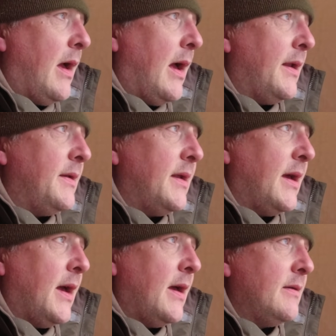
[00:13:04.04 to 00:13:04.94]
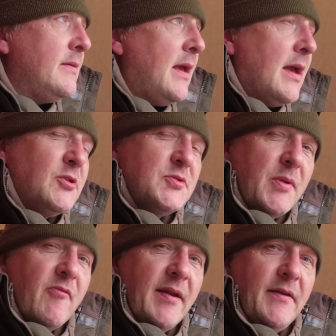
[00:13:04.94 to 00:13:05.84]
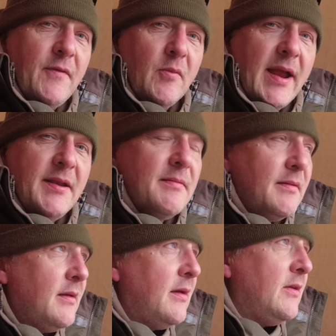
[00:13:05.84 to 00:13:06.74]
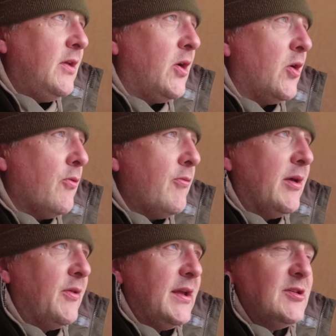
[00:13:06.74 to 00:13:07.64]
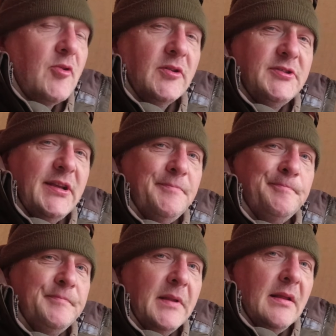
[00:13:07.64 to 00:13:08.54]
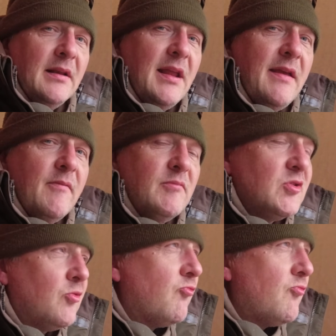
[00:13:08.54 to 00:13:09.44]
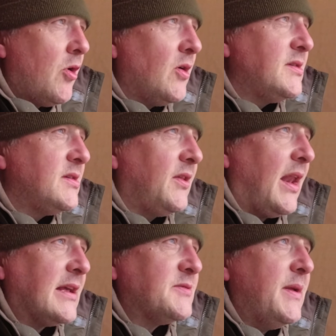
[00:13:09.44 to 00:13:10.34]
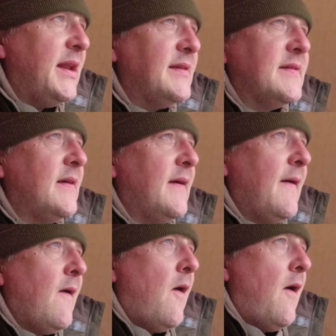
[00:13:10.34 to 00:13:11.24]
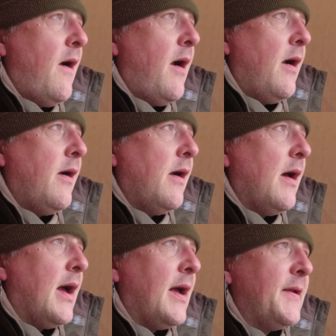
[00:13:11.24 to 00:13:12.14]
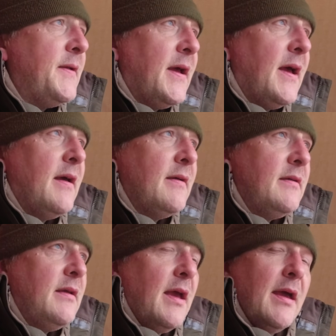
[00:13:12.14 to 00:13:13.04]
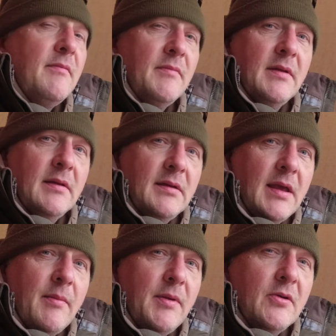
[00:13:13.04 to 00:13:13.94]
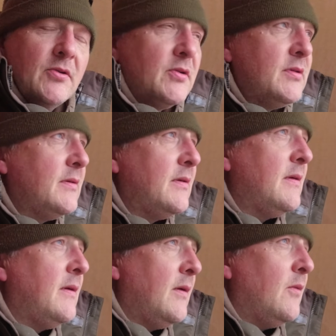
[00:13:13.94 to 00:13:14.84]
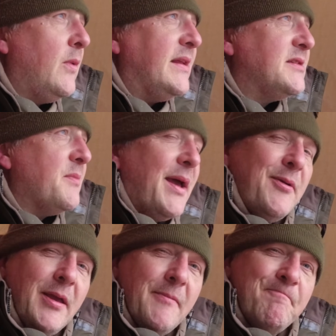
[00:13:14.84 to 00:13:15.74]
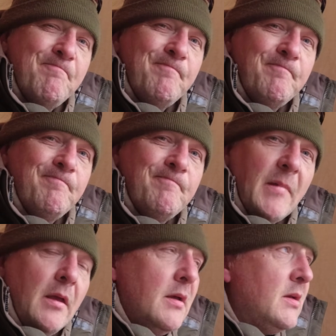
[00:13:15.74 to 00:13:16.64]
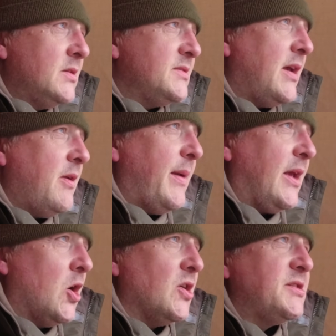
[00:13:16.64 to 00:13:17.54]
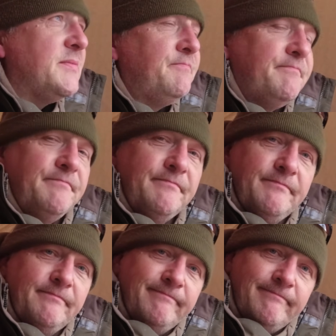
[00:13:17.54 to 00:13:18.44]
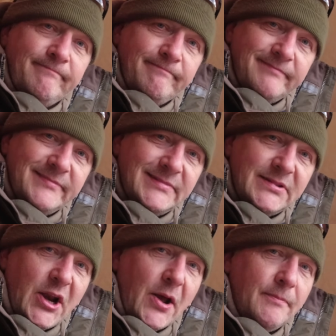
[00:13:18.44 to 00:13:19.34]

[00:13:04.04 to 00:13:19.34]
and yeah, just be ready for when you've got to reel these rods in. Leave them right till the last minute, and yeah, keep your wits about you. See you in a bit, guys. Ta-da.